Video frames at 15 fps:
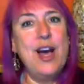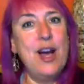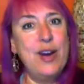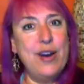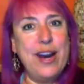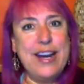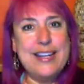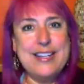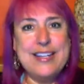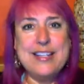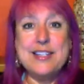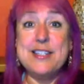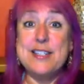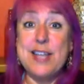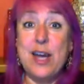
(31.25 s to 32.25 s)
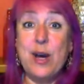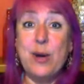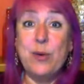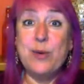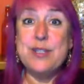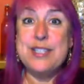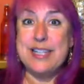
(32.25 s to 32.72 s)
All right,
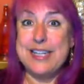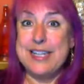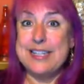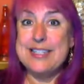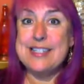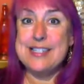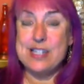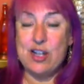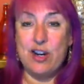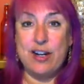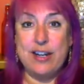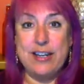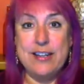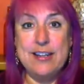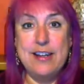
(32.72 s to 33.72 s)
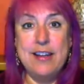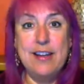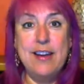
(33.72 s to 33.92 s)
so to get us started,